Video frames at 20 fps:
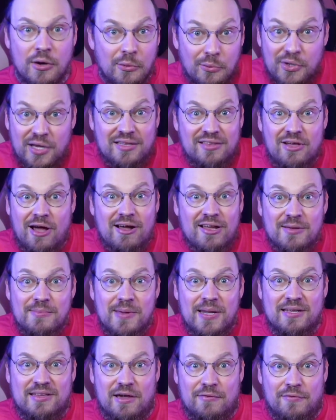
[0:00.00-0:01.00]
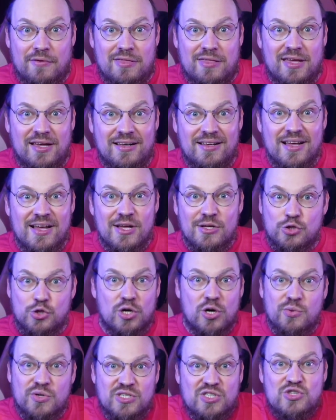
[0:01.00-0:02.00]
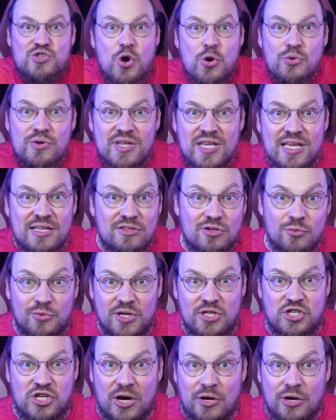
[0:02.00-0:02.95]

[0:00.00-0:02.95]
We had documented everything, so there was no need to reach